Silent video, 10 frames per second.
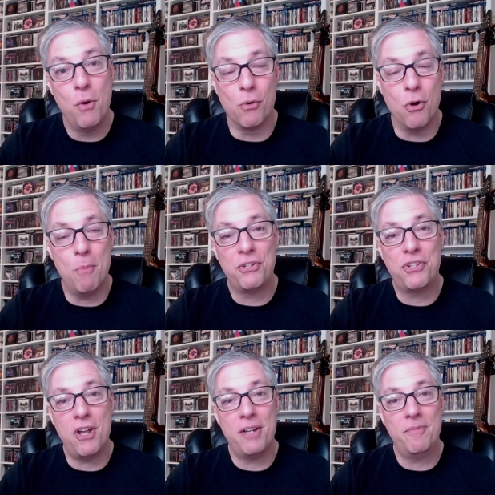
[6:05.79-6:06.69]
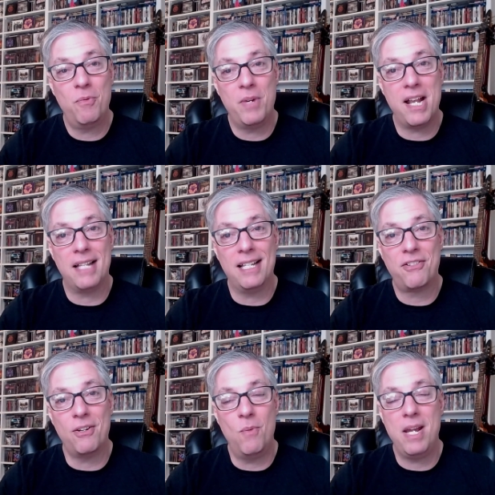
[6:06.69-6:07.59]
We're almost done. We got less
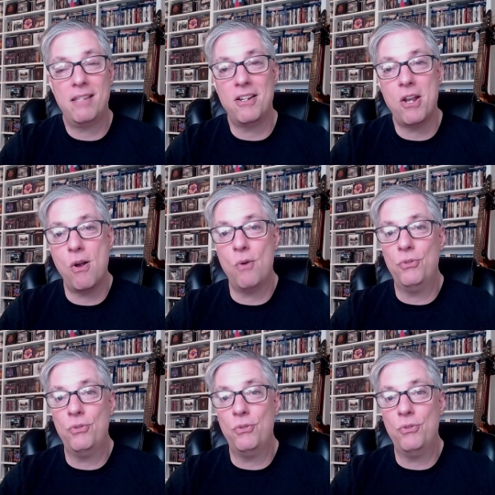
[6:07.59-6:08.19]
than a week to go.